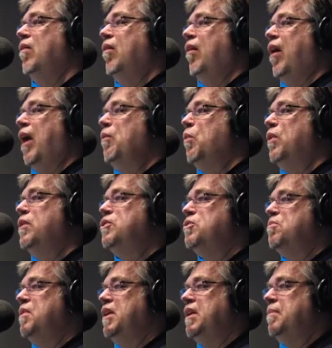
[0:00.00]
And where did you
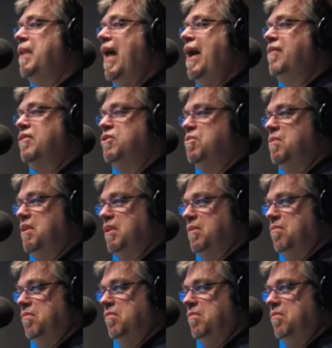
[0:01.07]
meet him, and how did you meet him?